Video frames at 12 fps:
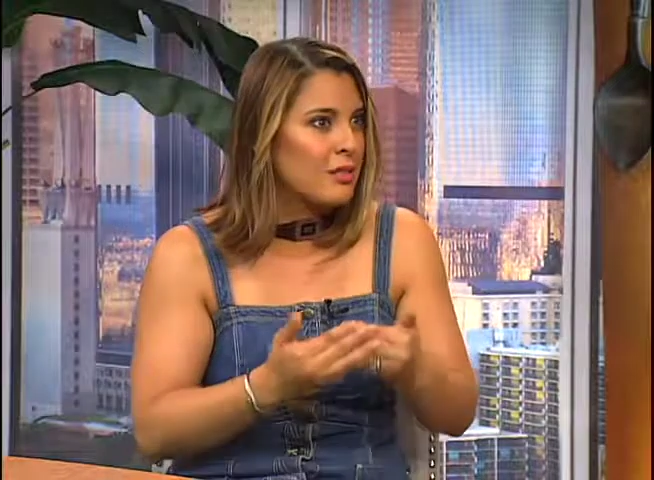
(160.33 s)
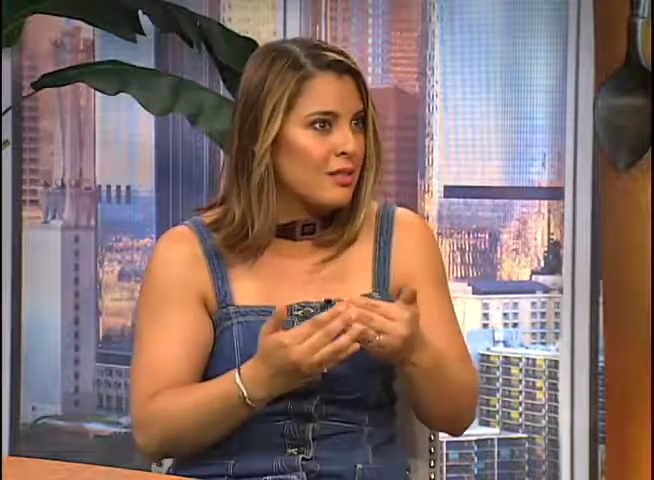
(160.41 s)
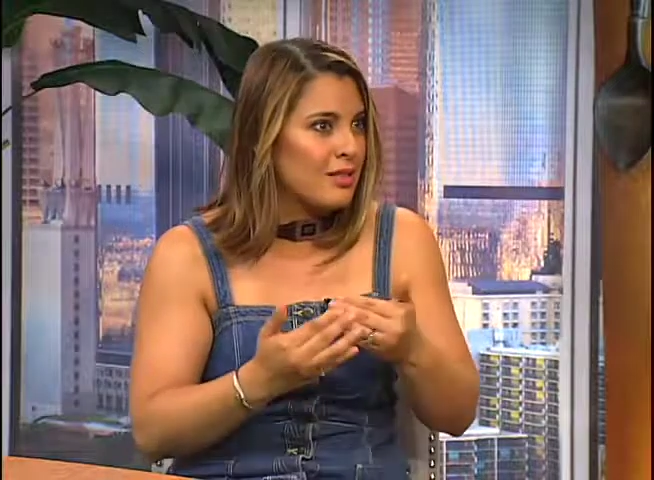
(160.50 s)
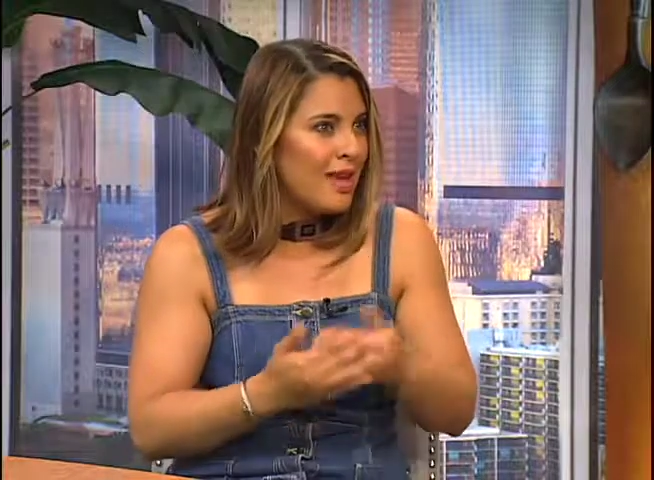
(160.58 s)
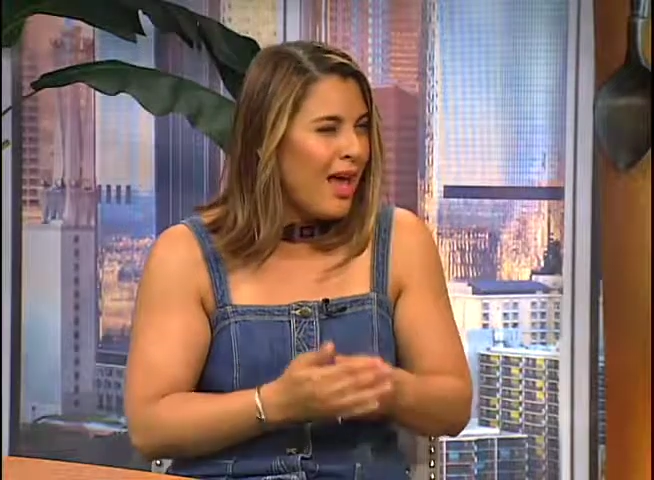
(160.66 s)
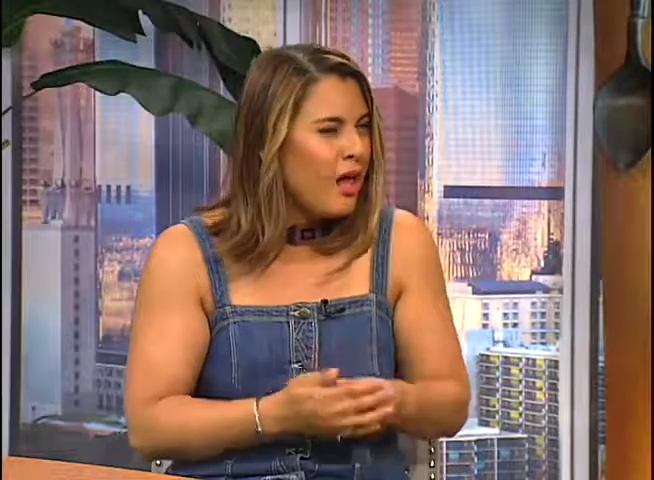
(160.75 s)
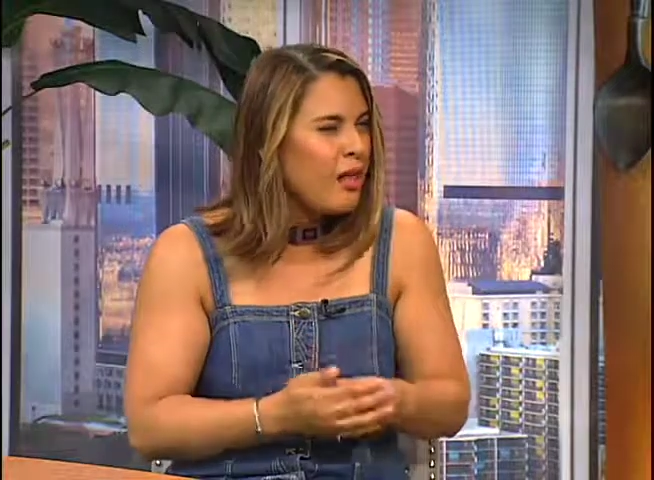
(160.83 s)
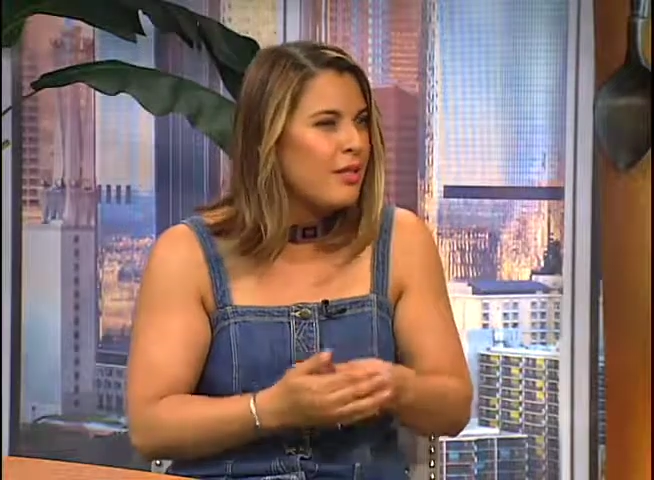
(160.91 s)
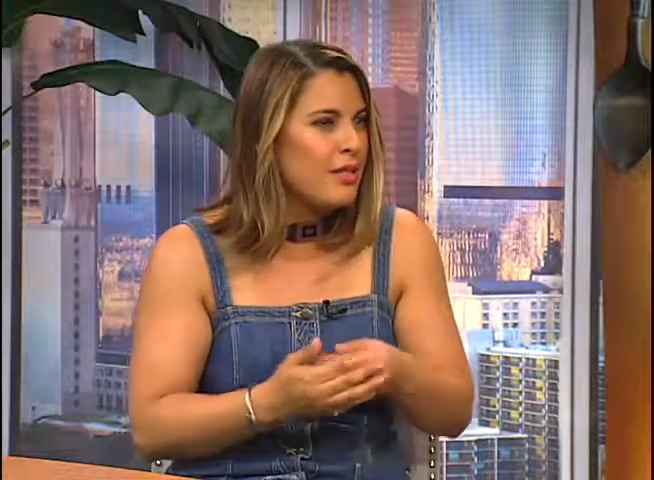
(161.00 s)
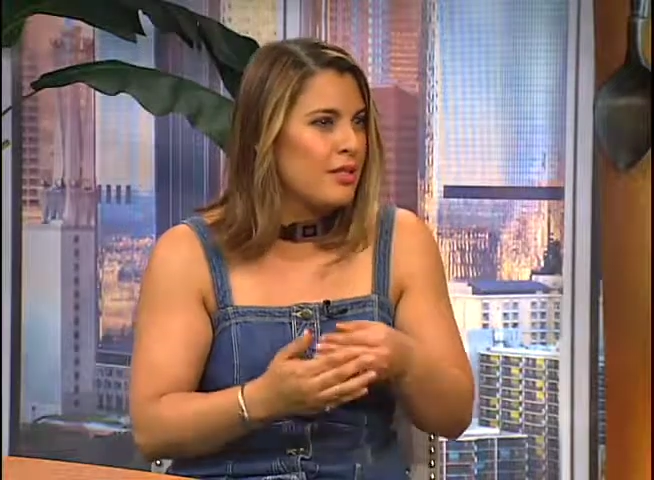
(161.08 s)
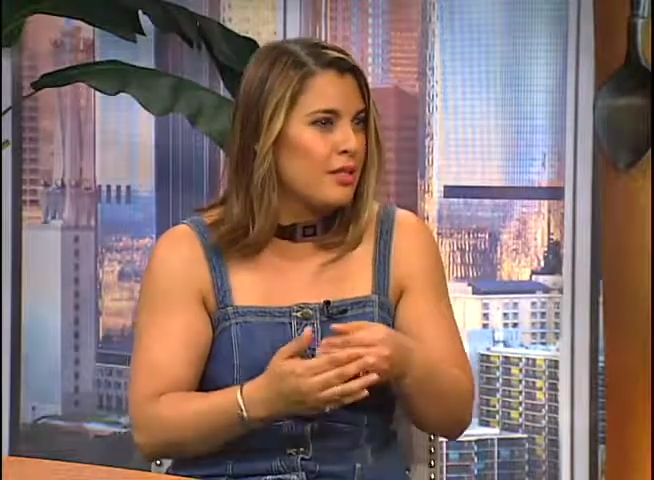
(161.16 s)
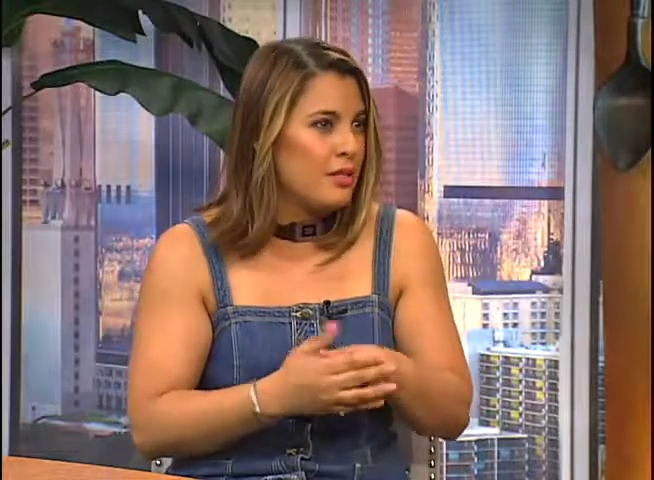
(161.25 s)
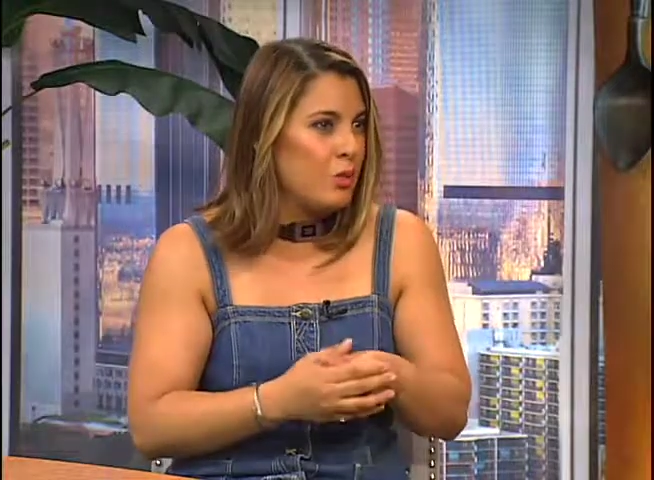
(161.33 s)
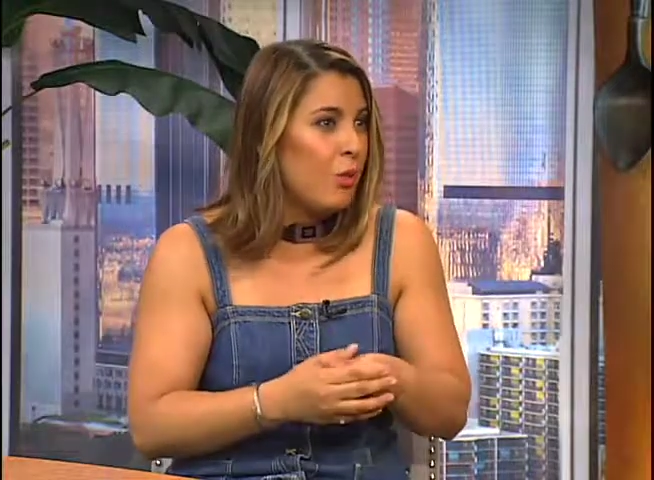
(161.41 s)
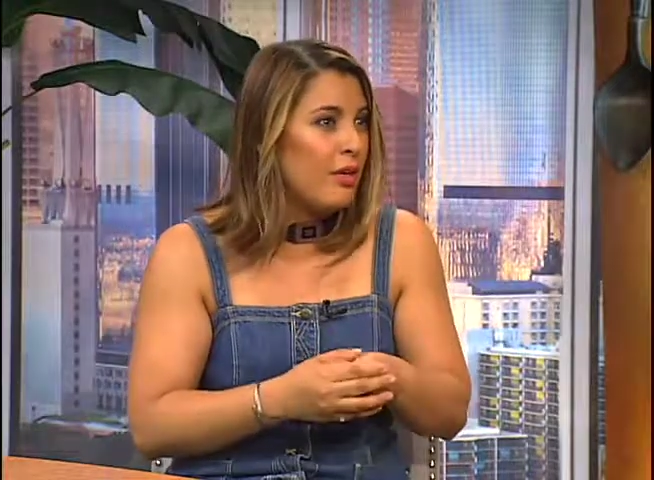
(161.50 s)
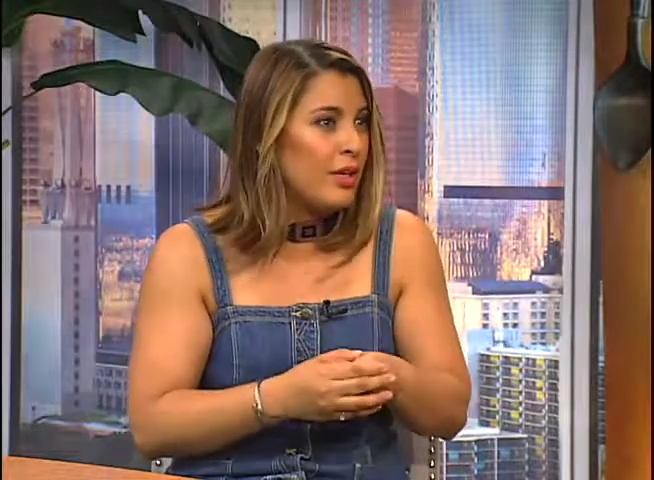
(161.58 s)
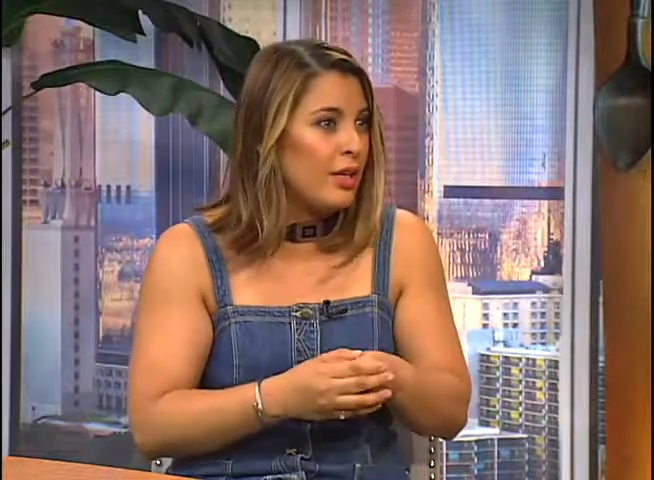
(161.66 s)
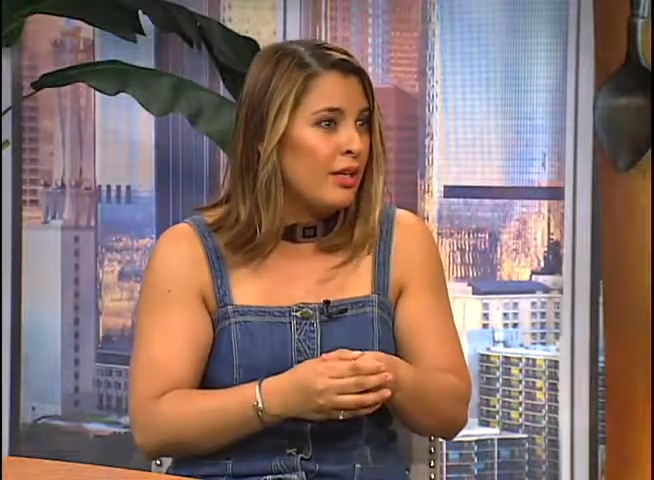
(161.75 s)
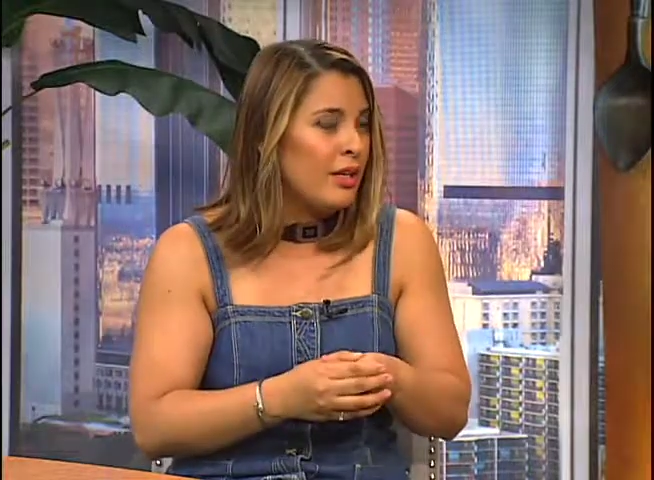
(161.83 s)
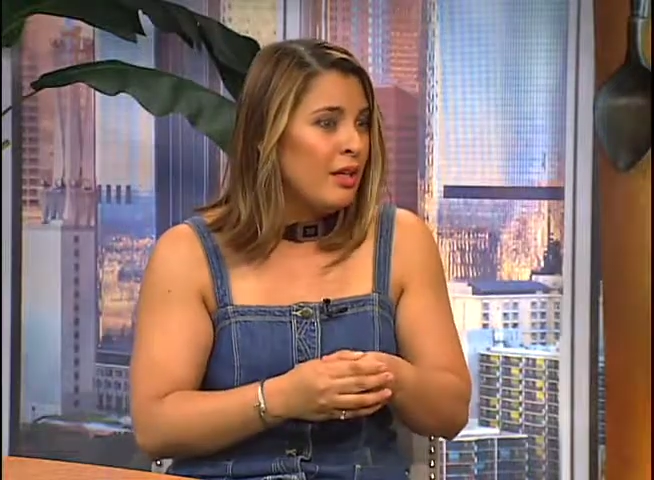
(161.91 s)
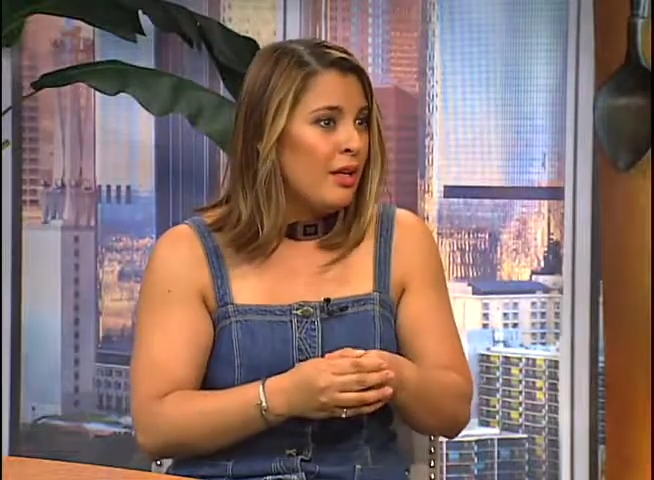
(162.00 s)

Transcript: to tell this story